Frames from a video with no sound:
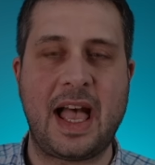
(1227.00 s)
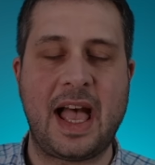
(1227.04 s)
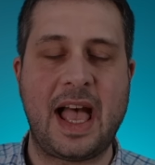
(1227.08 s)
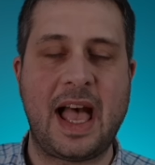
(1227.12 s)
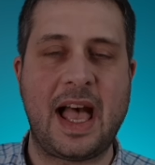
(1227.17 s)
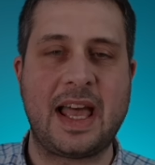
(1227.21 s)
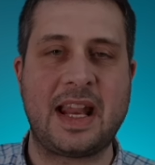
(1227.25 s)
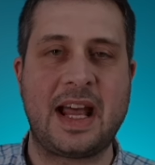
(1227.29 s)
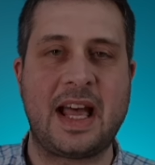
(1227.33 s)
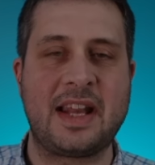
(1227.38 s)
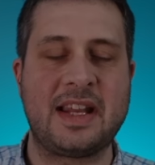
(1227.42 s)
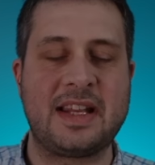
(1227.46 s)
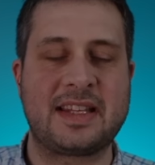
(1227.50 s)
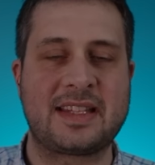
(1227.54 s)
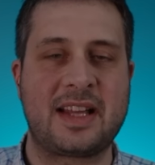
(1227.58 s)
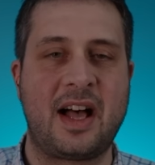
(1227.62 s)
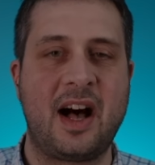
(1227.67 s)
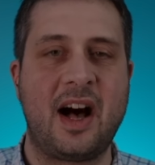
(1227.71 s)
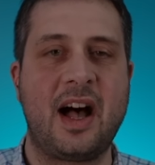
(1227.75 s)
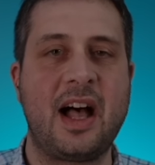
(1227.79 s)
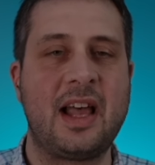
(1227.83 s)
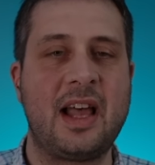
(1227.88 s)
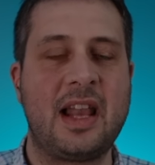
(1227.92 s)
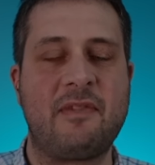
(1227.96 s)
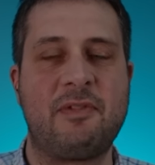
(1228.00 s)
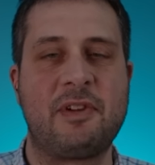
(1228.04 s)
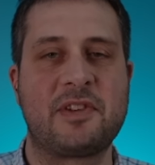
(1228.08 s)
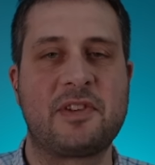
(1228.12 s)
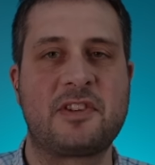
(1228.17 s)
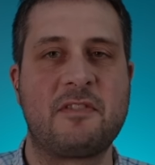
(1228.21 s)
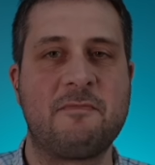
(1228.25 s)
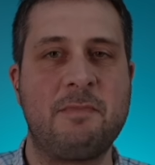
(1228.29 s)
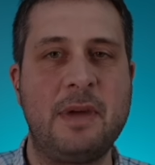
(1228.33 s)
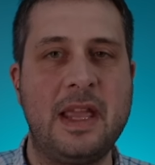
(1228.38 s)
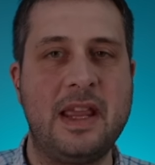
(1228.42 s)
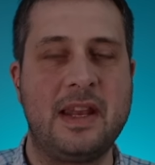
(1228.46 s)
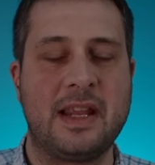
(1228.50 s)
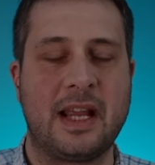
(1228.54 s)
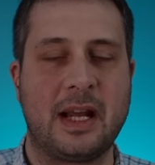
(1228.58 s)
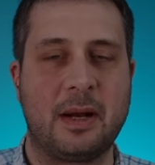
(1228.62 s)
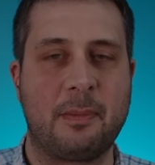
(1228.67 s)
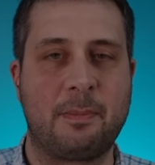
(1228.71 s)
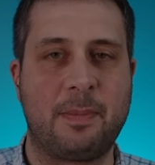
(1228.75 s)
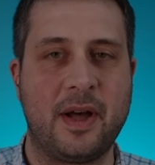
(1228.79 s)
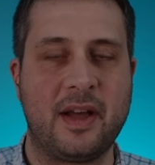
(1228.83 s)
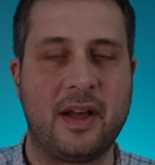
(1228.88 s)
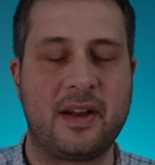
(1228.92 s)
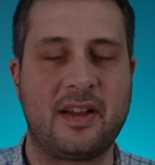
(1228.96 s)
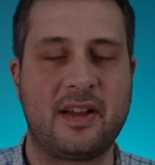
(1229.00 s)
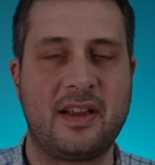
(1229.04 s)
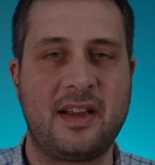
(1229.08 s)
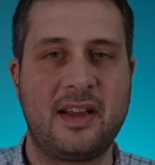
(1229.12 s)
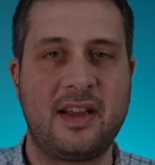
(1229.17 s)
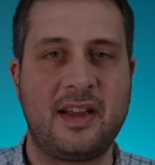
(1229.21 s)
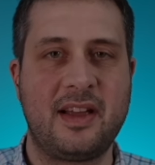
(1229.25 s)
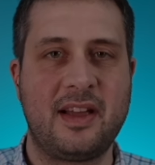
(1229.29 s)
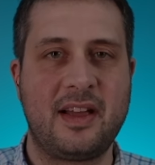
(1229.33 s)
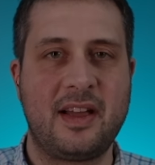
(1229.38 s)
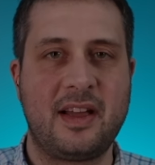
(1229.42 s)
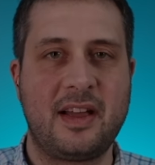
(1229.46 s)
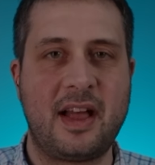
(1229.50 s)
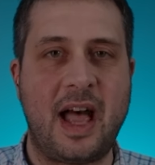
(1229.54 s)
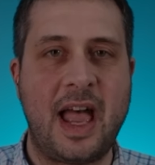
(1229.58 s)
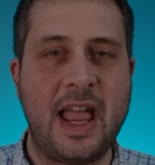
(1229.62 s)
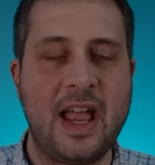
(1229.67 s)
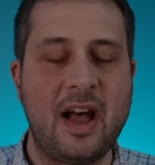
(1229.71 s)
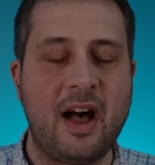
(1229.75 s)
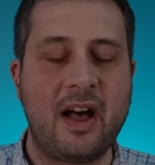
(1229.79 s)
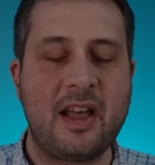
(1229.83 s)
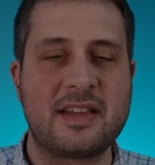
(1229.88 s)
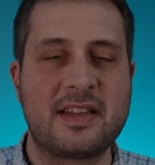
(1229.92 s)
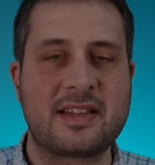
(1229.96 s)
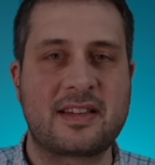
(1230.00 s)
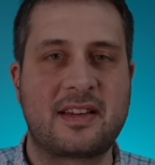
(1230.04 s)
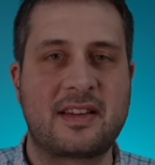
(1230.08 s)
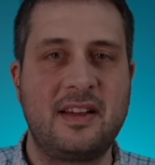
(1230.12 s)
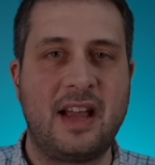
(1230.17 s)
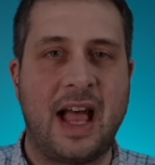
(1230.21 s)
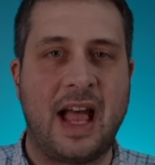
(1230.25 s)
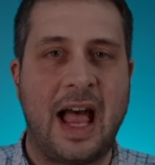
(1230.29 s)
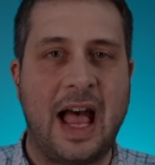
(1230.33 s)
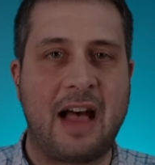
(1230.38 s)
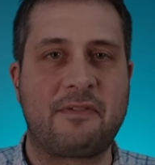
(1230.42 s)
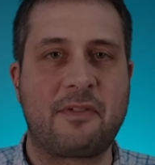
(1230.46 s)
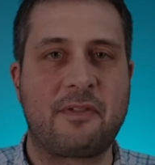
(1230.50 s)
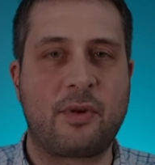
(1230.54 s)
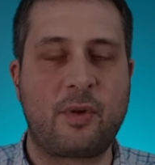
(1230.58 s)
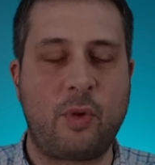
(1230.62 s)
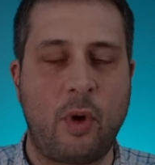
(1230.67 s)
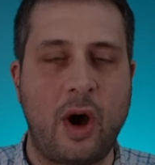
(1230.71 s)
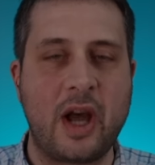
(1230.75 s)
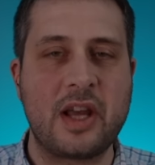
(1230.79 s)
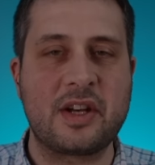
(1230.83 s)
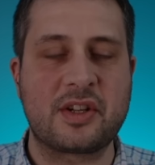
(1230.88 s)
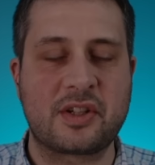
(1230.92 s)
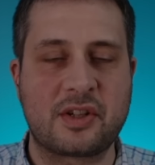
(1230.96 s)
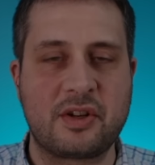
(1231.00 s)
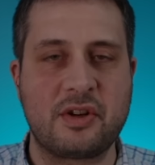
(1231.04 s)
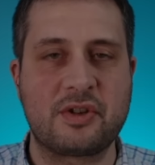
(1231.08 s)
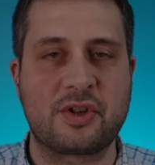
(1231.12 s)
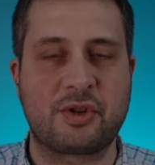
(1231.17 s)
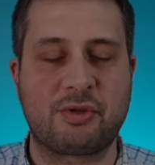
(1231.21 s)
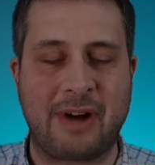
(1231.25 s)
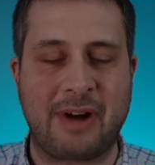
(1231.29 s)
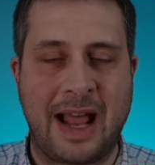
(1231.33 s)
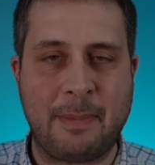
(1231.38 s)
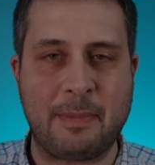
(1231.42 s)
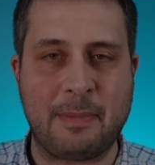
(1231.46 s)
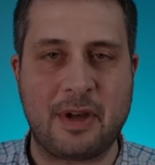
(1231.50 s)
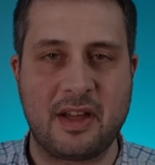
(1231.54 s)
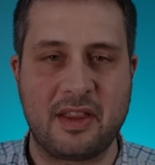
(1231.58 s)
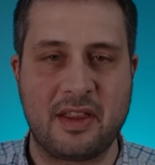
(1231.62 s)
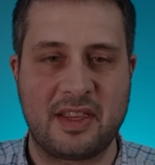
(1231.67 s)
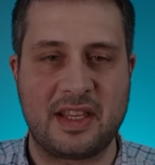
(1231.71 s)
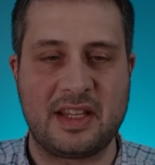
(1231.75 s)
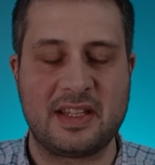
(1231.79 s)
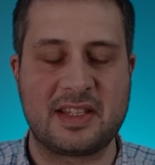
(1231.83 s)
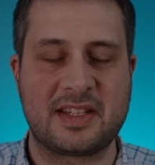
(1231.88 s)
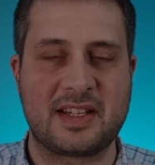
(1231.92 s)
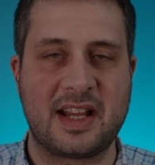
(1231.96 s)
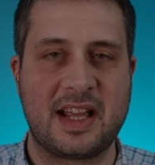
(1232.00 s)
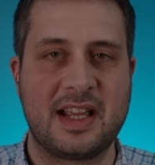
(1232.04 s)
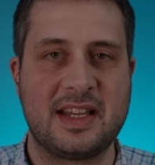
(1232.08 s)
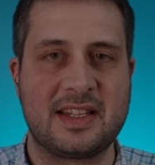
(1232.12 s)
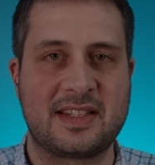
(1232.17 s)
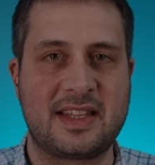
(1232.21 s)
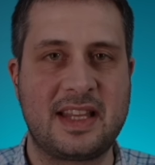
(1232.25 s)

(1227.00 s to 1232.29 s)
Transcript: at its higher levels of meaning, but AIs have quite good grammar these days.